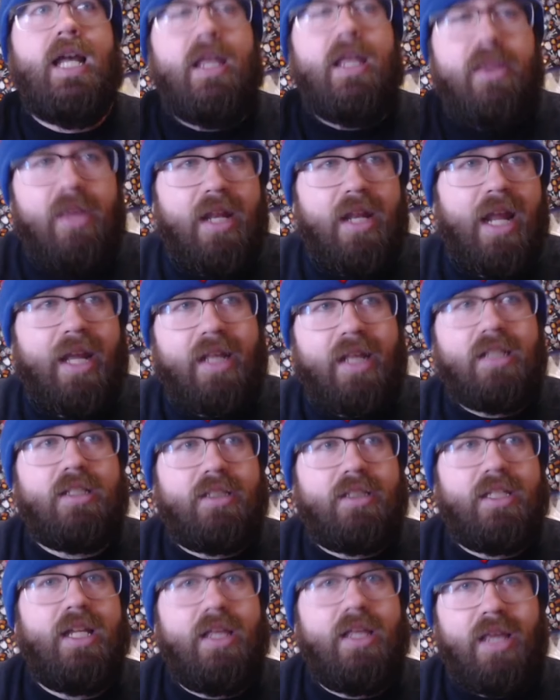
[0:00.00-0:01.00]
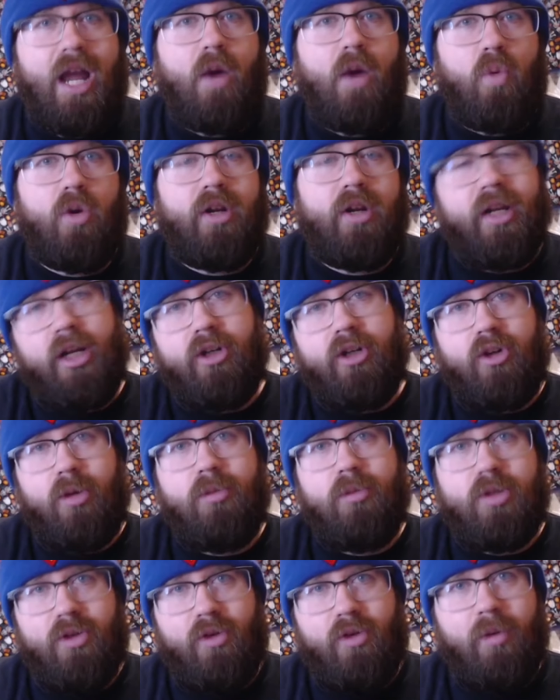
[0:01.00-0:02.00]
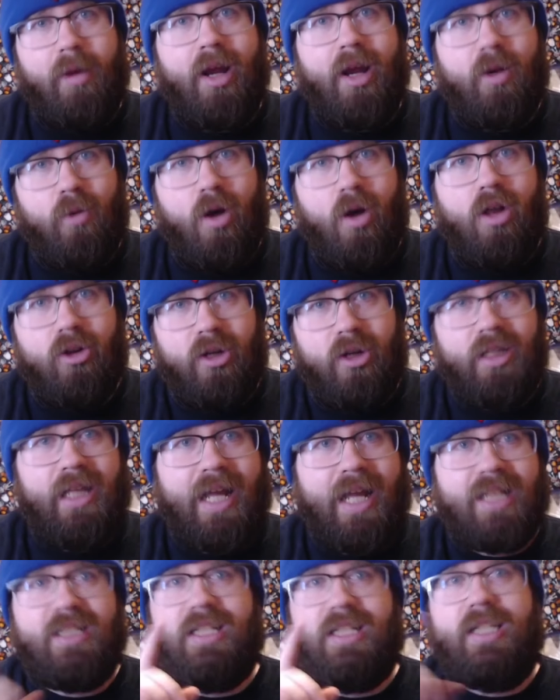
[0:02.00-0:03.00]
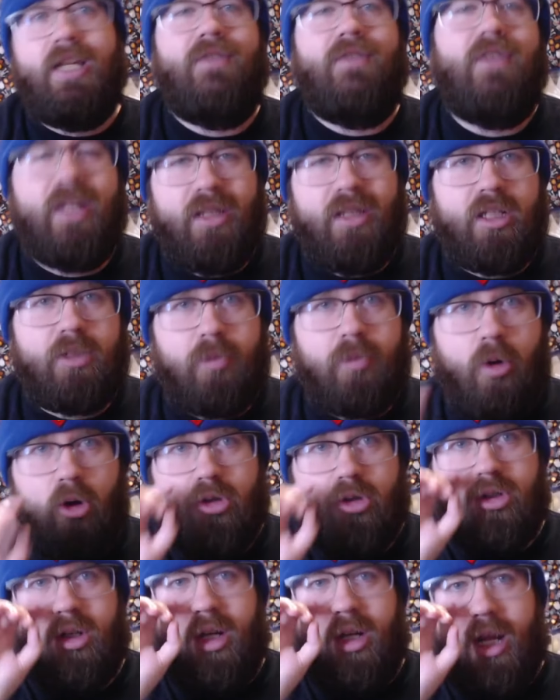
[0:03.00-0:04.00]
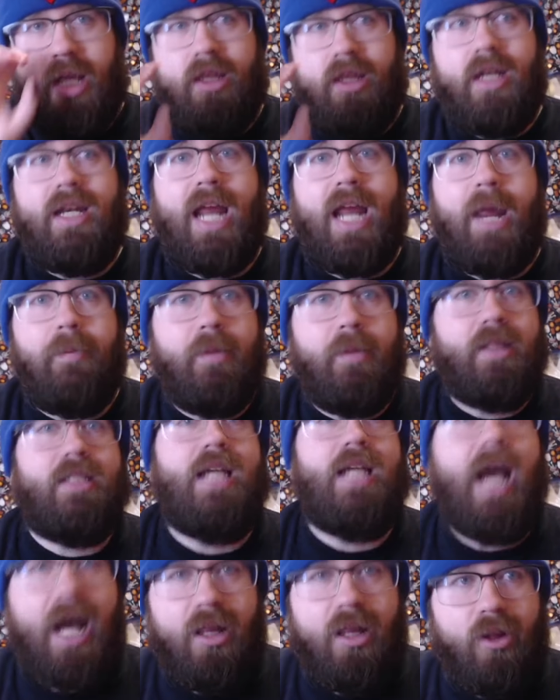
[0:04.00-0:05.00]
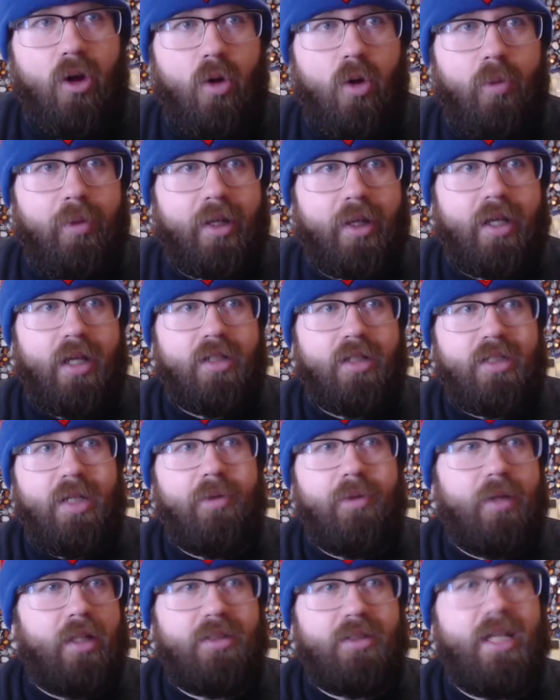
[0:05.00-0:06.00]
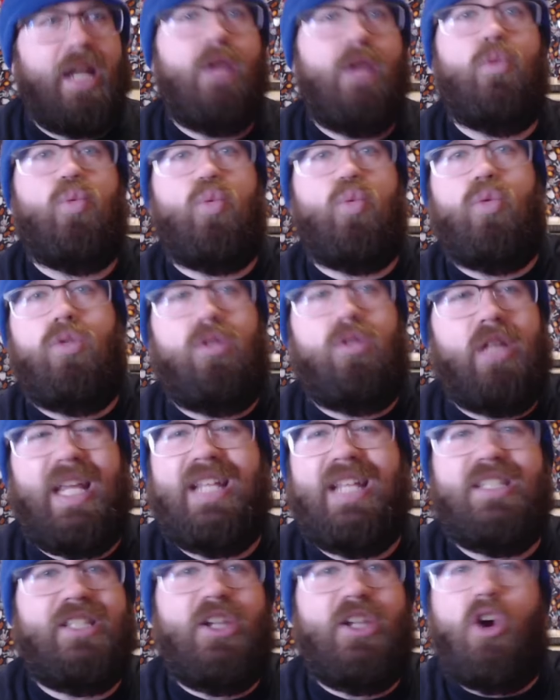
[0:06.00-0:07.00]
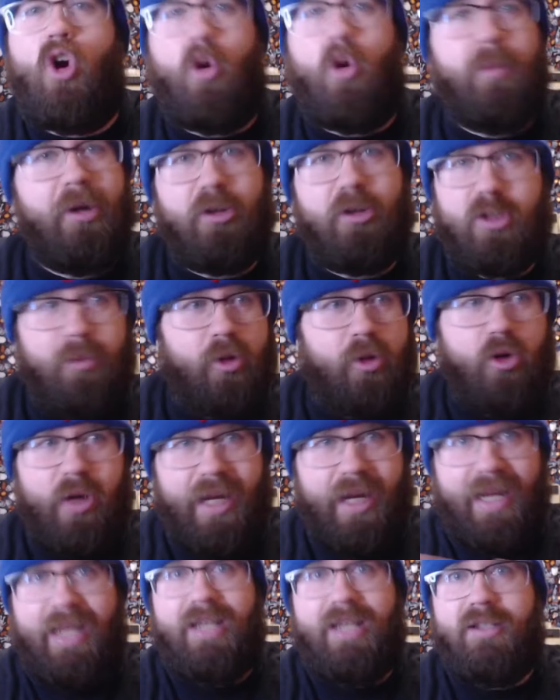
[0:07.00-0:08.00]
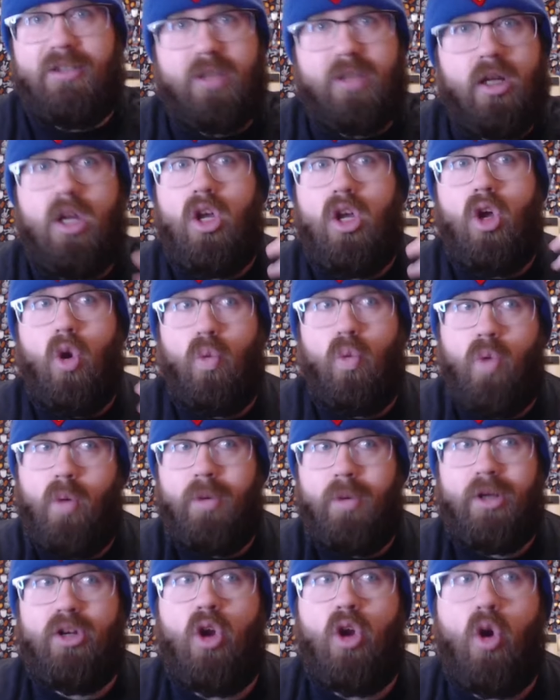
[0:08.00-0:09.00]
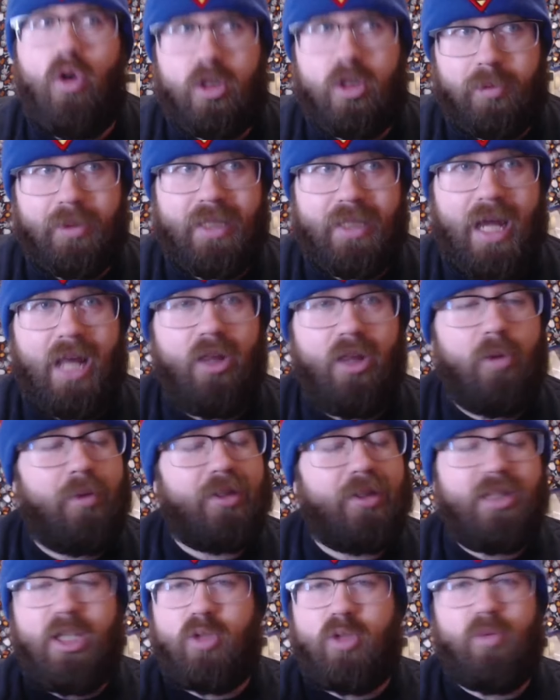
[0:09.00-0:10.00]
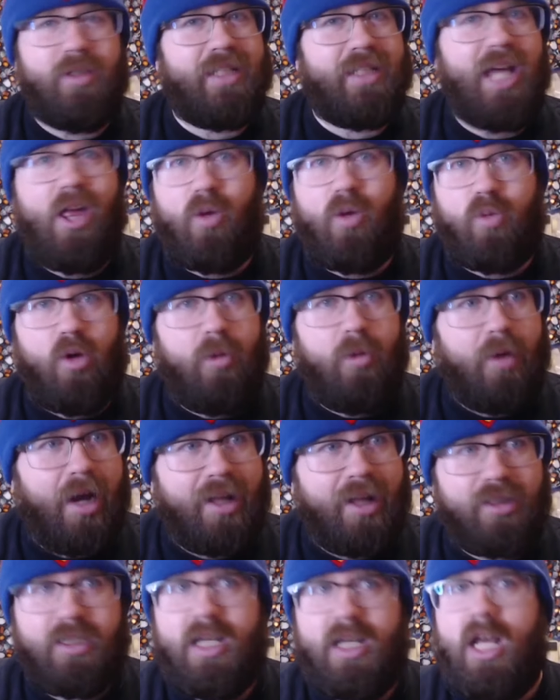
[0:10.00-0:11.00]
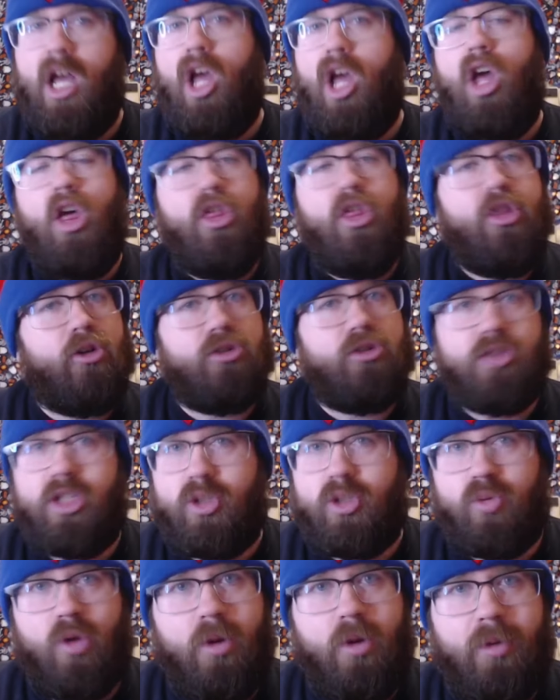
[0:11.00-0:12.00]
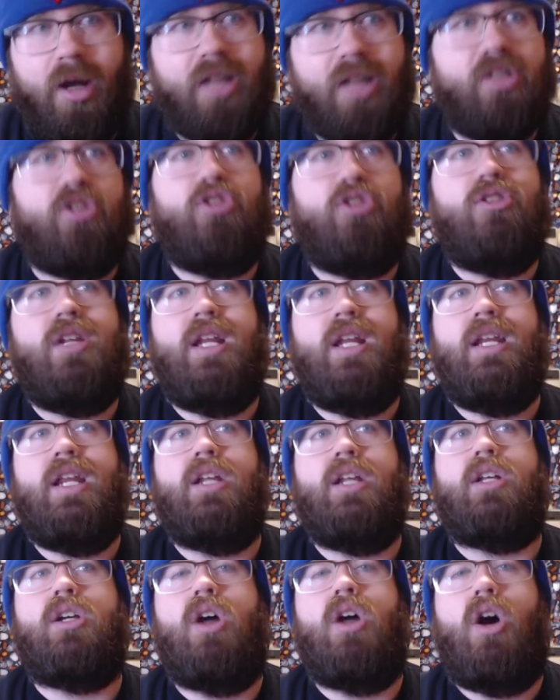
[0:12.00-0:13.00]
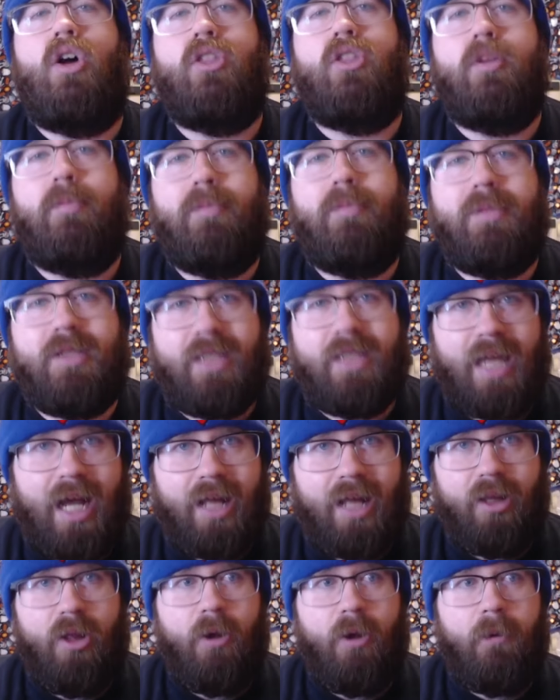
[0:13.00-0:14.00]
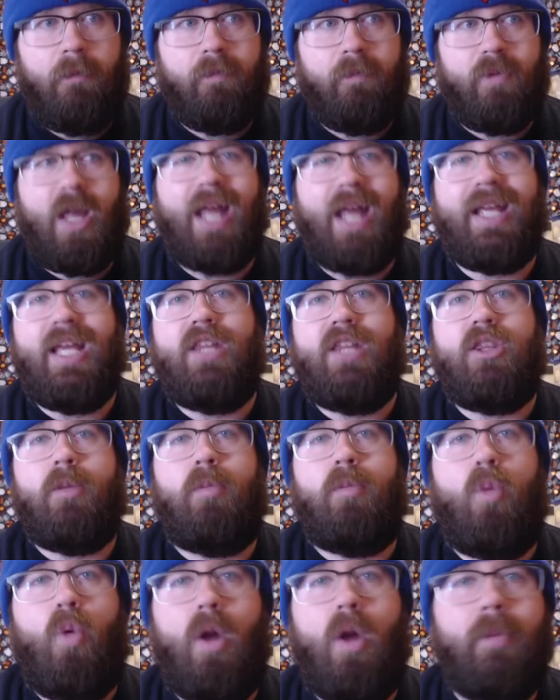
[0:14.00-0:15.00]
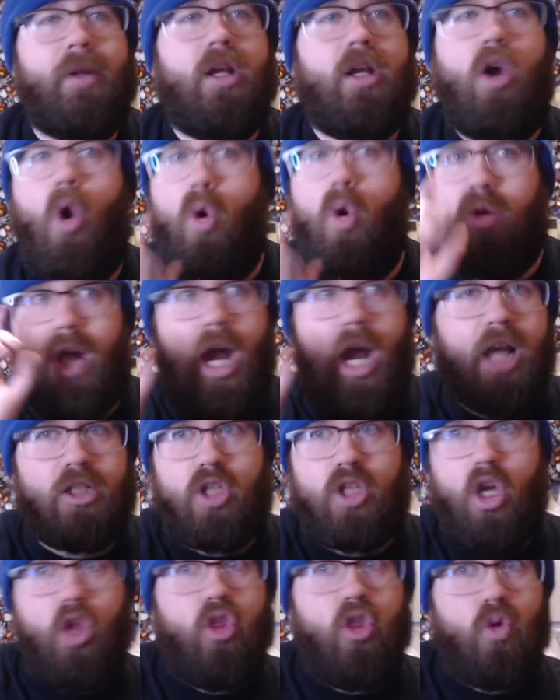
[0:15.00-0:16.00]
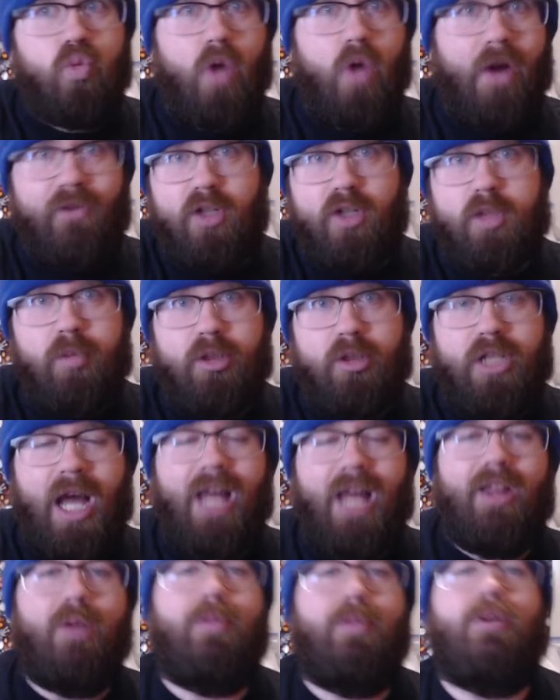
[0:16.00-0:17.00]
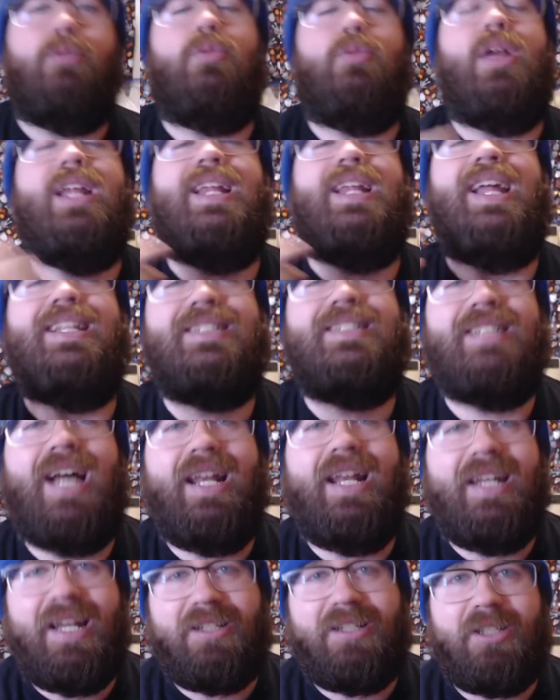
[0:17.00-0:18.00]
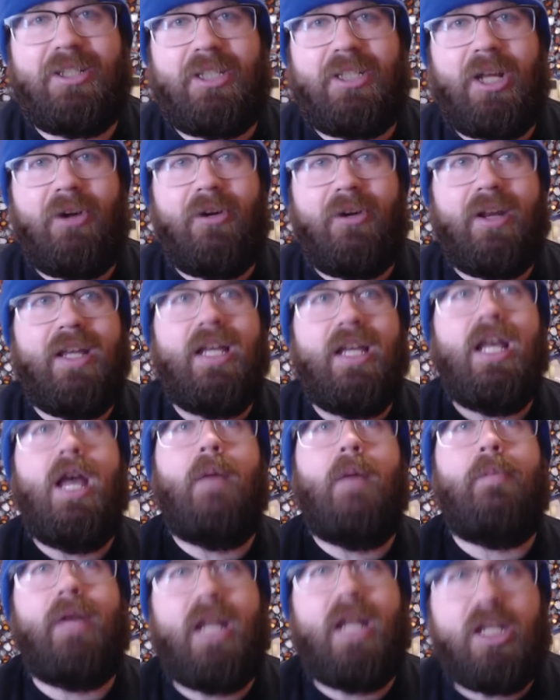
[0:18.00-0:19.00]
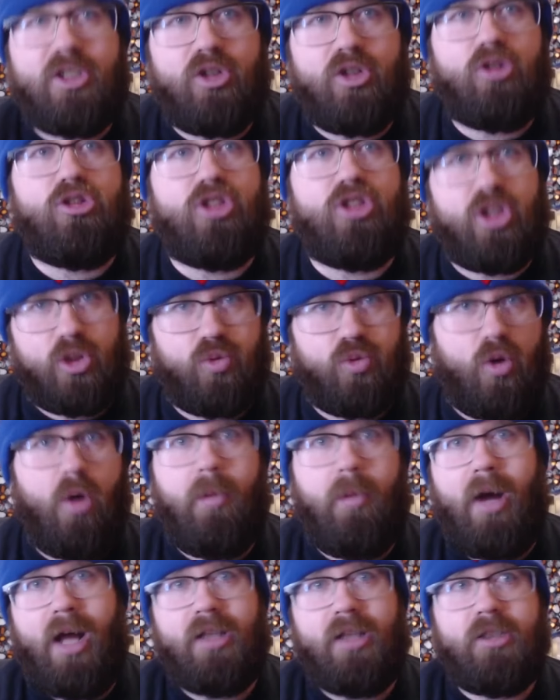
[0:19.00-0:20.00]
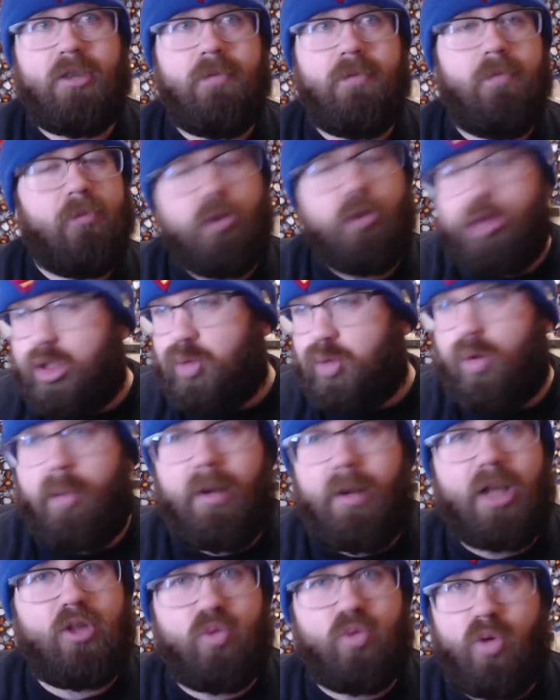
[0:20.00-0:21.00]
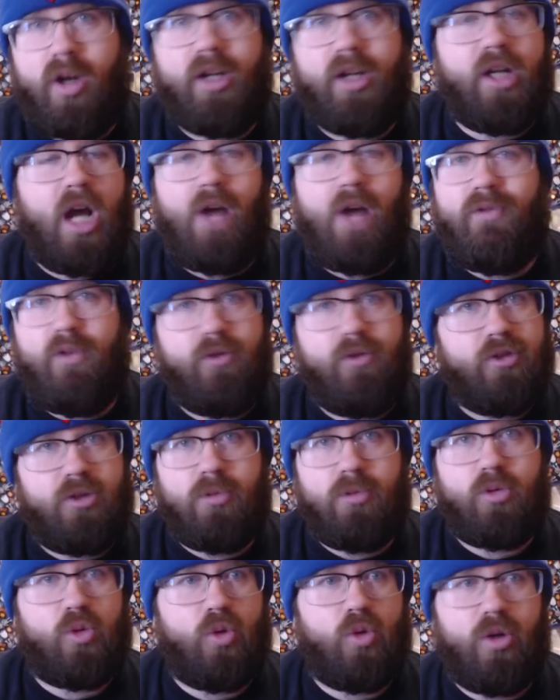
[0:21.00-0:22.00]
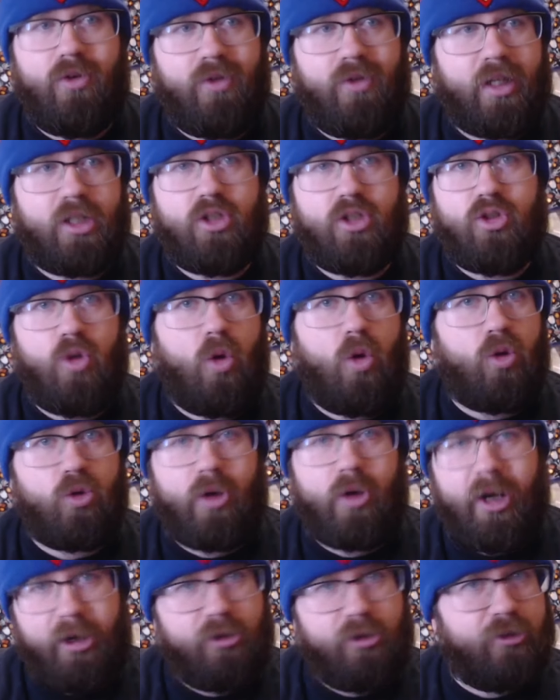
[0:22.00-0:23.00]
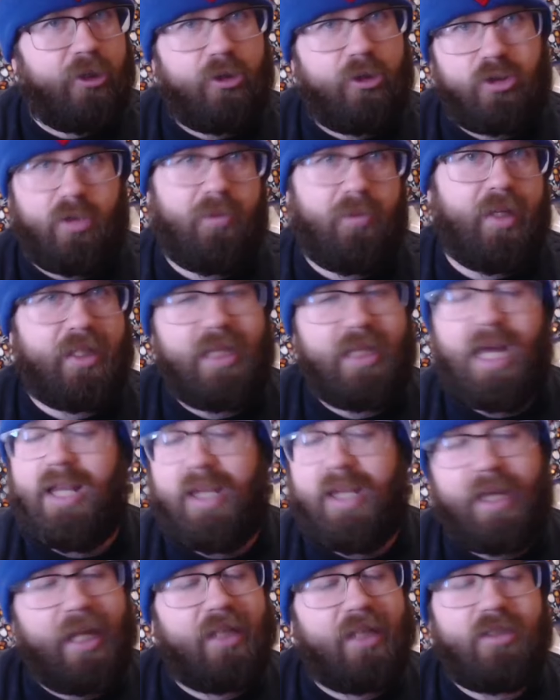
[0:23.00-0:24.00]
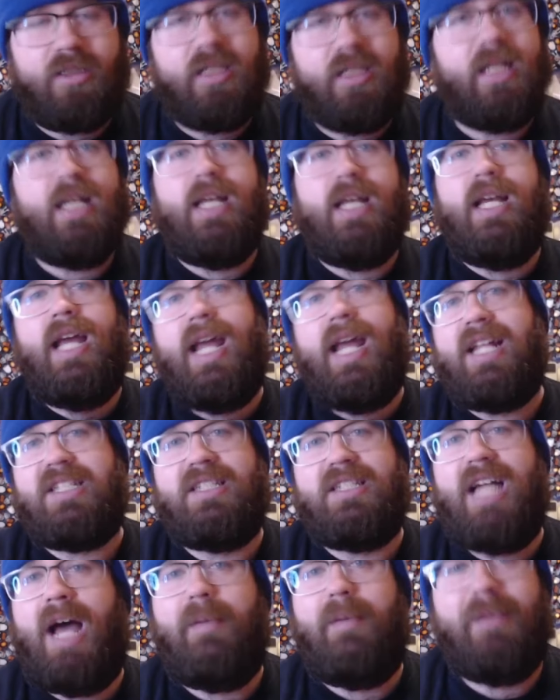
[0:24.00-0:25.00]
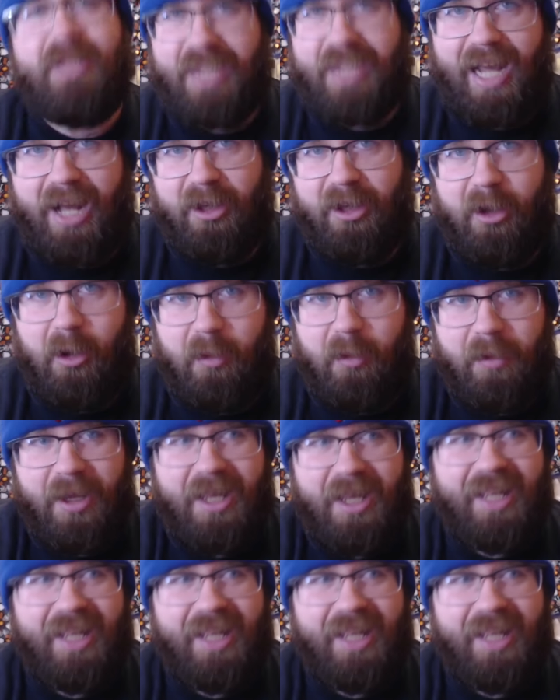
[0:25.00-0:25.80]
then I could see that working in terms of Amanda Waller and Lex giving this person and the name Metallo because he let's say he leads the army or something or he is what we know as Metallo. But these Metallo robots, they're just robots. You didn't need to call them Metallo. I get the point, like, oh, guys, the Reverend Metallo, but it, it's not necessary because they're just robots. They're just robots running off of some sort of like solar energy or something like that. Like it's it's not Metallo.